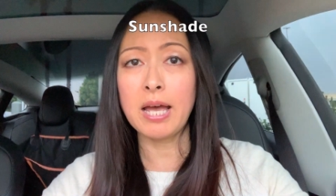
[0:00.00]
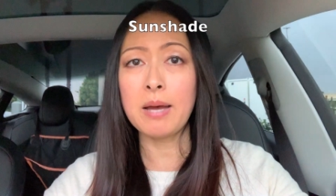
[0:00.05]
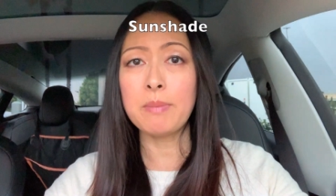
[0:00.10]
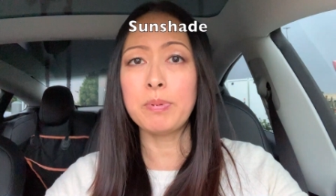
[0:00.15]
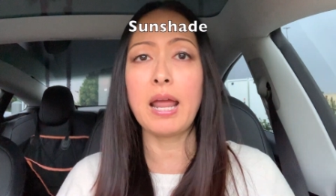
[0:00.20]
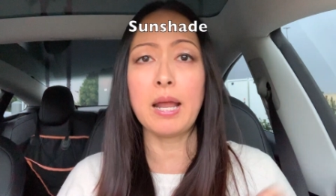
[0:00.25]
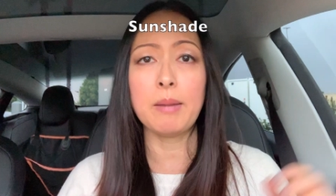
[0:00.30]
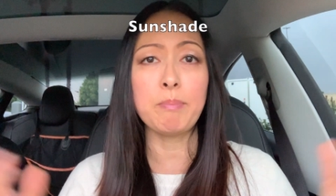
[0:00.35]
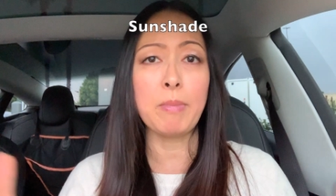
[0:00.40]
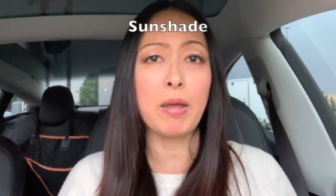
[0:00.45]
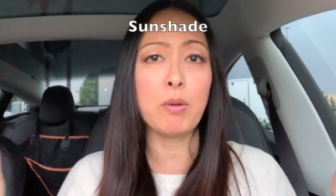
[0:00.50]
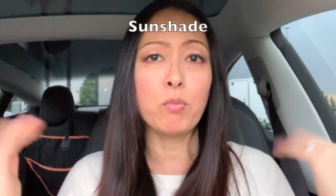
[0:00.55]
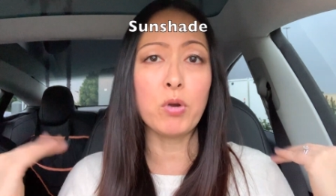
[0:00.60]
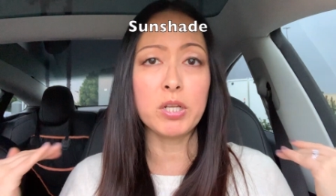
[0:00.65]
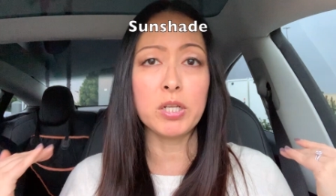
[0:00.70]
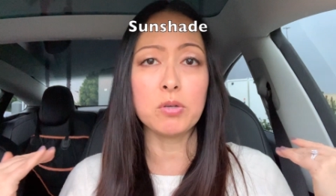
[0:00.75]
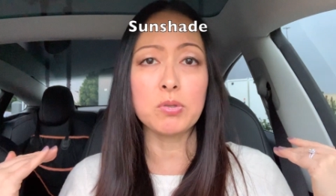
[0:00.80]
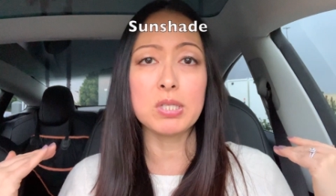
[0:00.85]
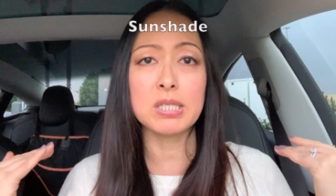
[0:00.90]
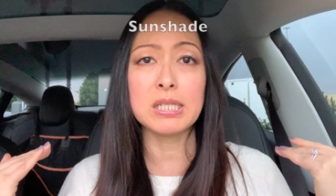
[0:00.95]
up and my
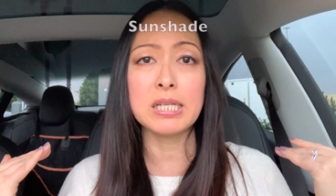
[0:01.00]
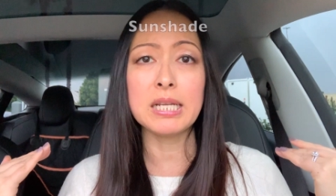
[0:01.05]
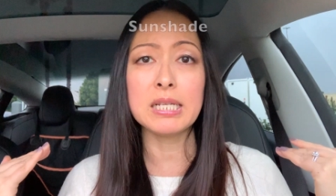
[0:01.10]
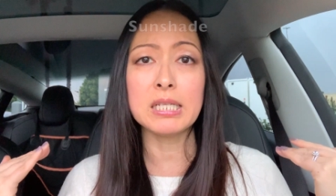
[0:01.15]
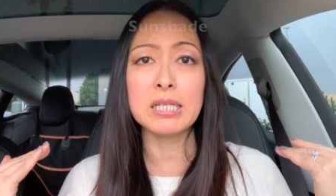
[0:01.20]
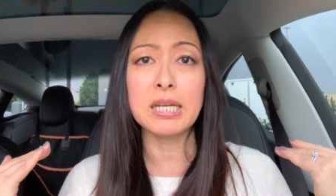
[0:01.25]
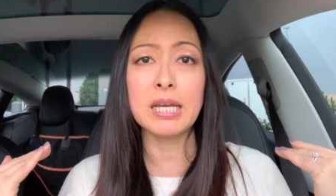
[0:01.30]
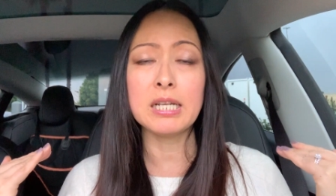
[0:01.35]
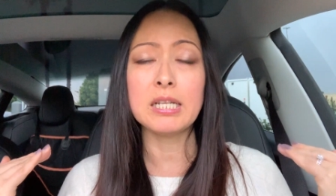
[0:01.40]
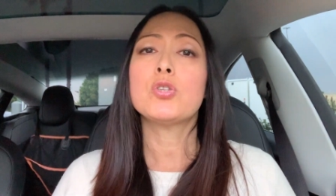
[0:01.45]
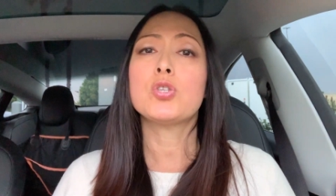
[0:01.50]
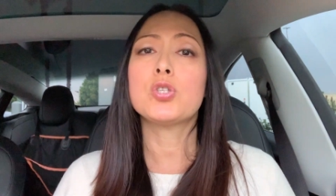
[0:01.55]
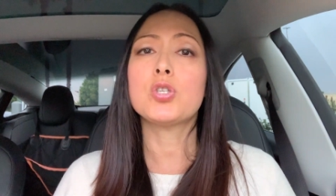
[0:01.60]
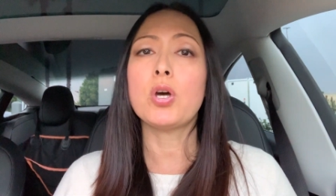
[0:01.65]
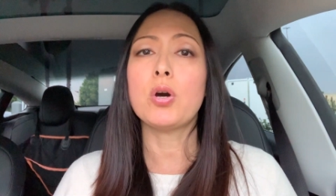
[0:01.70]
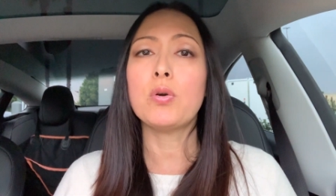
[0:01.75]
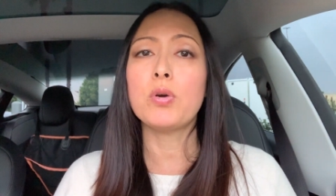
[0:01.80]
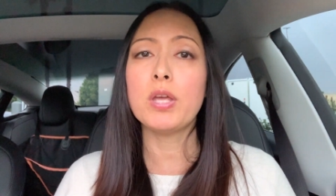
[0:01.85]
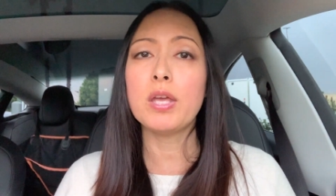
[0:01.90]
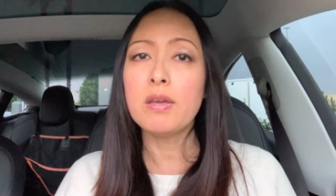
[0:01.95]
windows tinted.
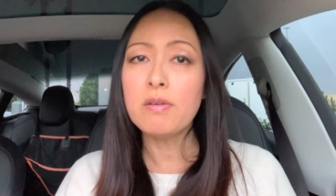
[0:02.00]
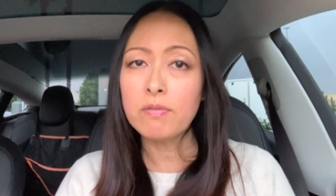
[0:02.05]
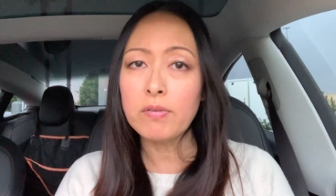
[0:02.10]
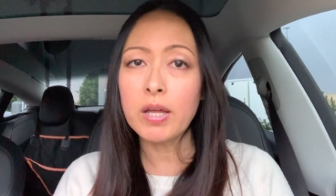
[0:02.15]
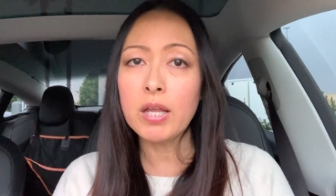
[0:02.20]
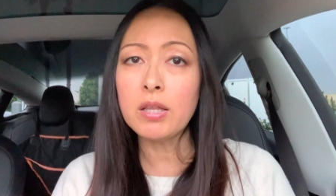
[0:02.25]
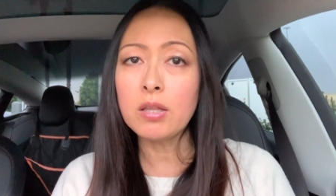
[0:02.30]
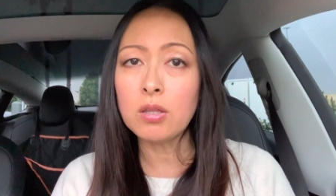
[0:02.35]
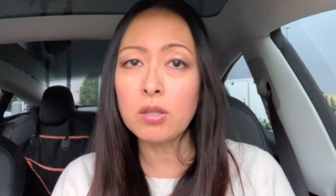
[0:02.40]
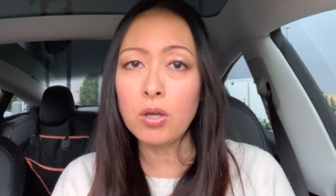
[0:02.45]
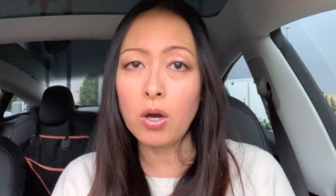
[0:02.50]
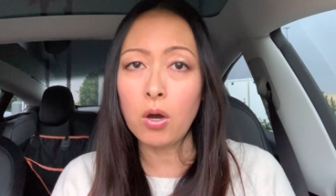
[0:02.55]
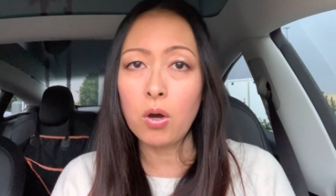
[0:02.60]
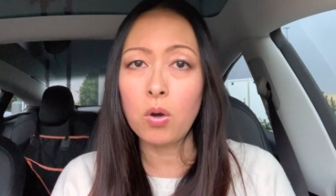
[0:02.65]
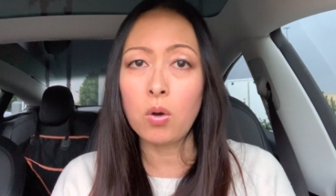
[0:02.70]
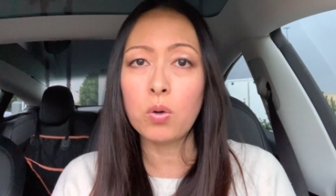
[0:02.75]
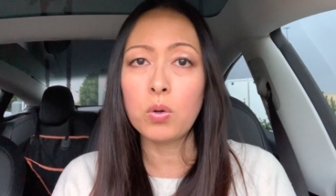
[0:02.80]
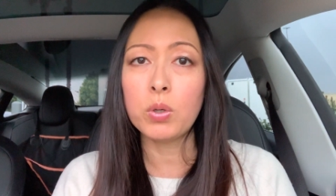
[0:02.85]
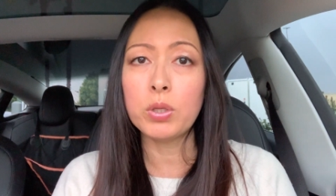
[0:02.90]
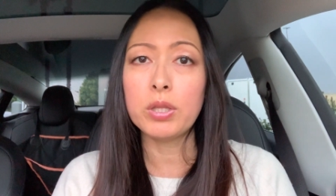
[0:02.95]
So even
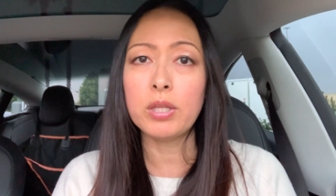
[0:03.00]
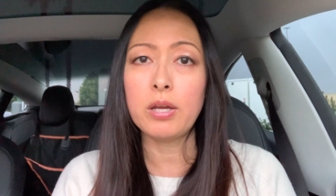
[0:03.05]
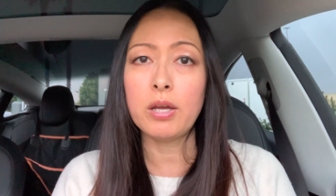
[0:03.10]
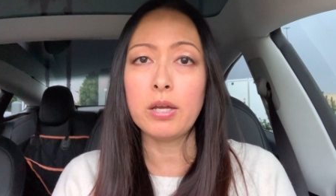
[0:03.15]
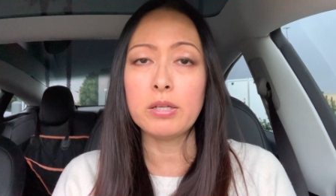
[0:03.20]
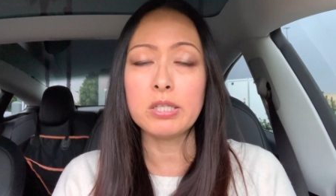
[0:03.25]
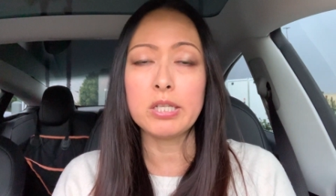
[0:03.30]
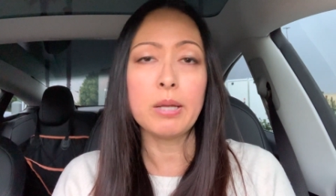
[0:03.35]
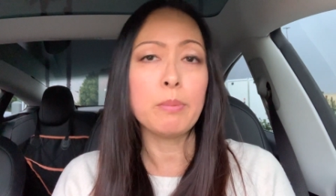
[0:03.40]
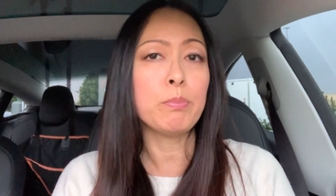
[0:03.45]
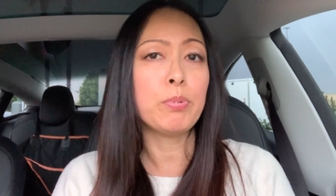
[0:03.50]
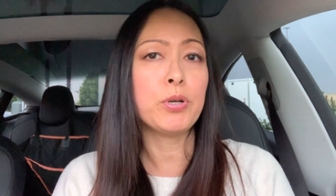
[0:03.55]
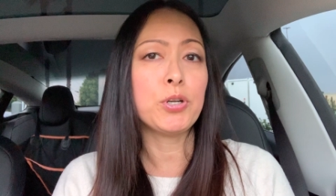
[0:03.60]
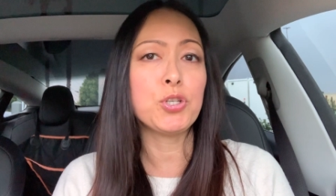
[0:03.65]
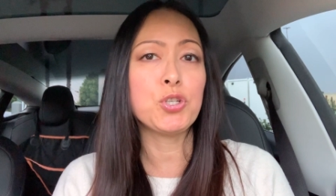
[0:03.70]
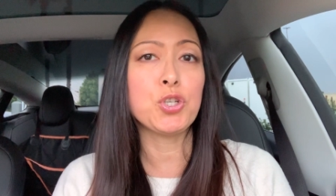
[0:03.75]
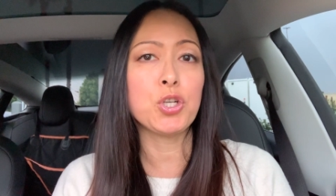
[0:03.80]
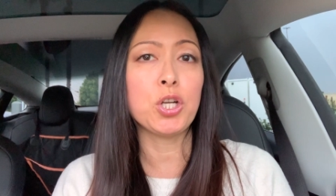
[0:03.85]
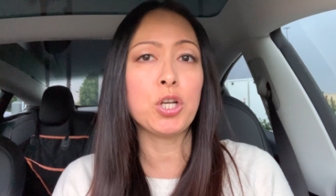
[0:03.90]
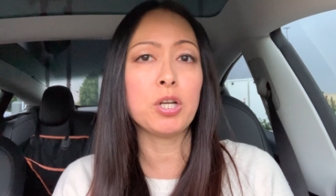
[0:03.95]
though the
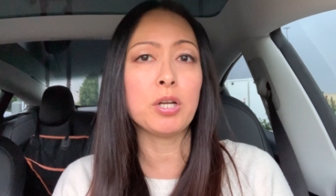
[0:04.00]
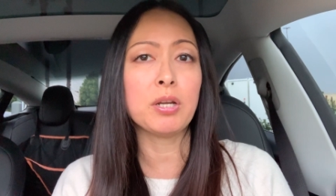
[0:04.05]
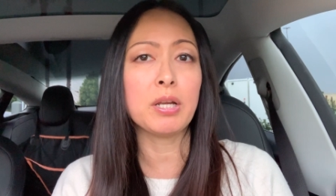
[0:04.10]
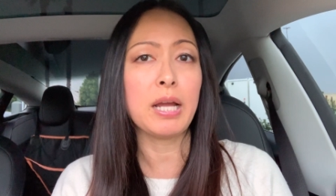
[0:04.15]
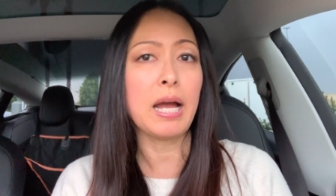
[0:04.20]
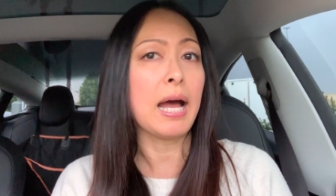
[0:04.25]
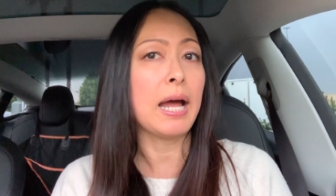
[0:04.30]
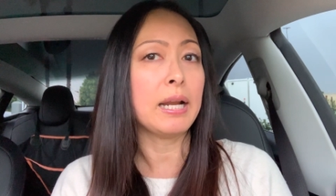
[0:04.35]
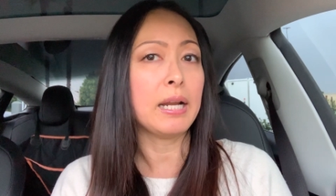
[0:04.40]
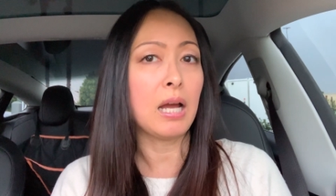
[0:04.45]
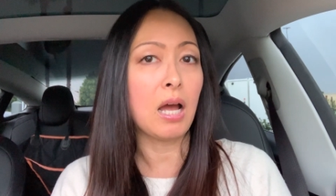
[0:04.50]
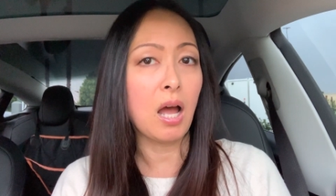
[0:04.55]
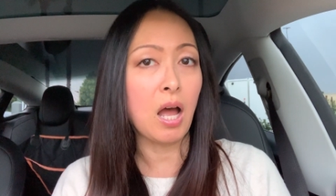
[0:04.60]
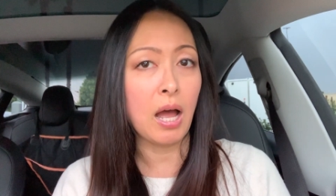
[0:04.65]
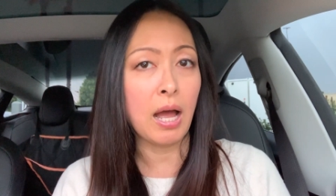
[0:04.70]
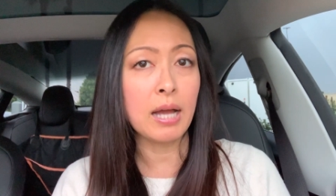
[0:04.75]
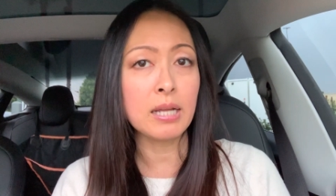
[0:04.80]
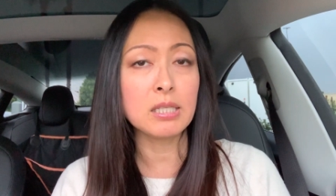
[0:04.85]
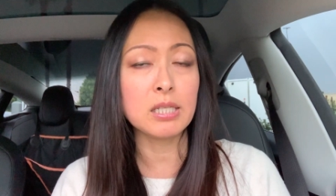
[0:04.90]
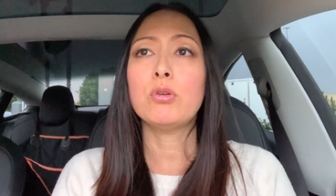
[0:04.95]
temperature got
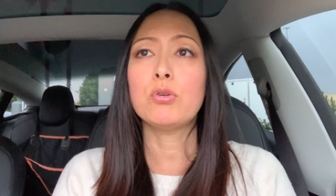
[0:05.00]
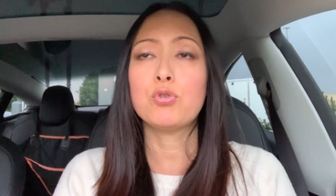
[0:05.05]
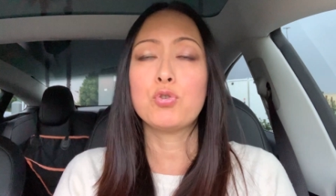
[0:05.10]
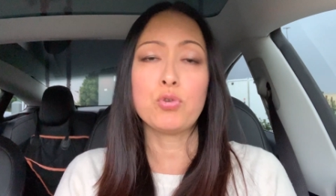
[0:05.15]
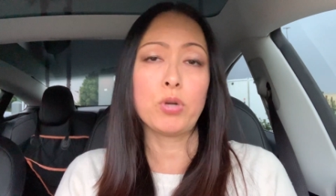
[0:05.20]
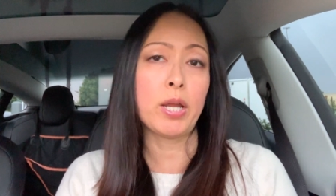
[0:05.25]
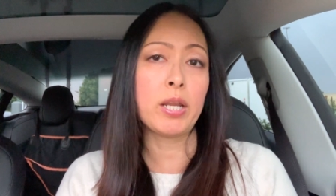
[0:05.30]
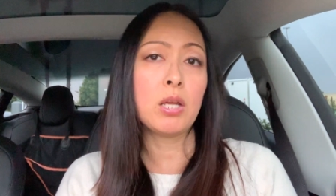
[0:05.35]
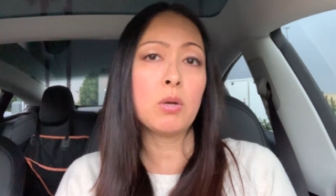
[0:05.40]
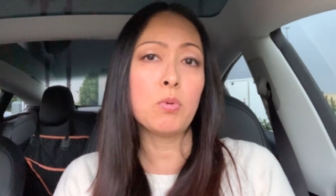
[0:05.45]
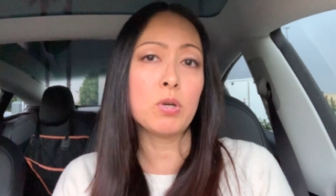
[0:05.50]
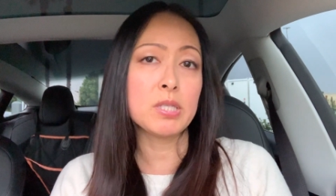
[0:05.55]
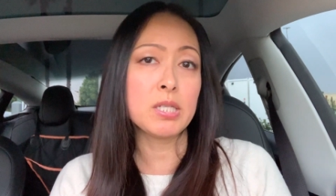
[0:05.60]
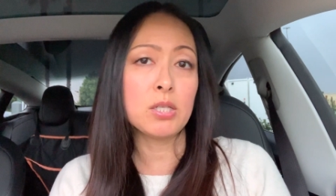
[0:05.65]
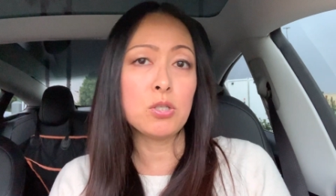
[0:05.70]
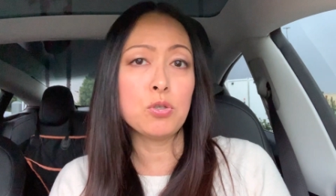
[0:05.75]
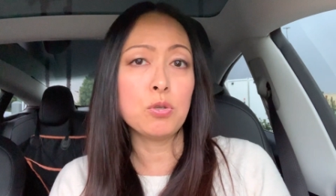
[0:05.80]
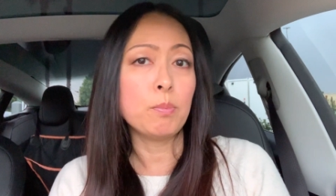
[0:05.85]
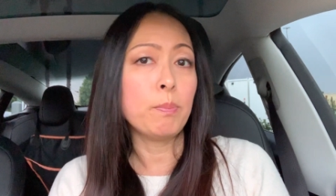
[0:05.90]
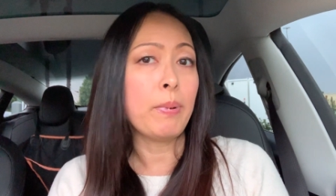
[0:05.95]
hot, the draining
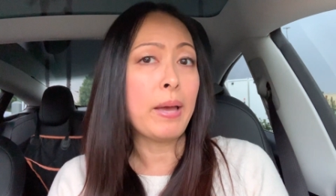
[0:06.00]
wasn't too